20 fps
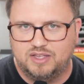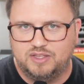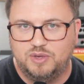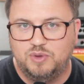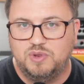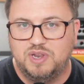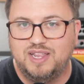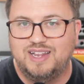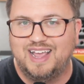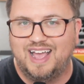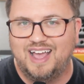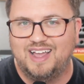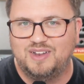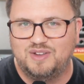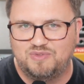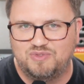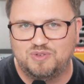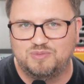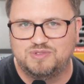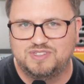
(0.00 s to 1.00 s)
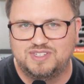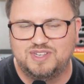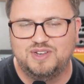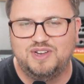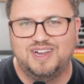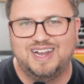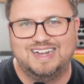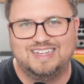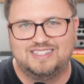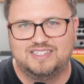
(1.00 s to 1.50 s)
you need to head to from
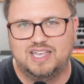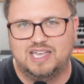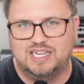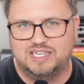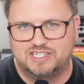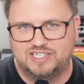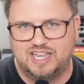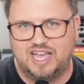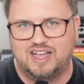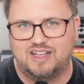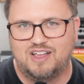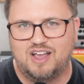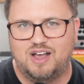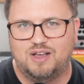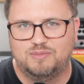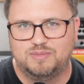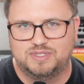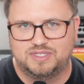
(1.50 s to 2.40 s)
studio to stage.com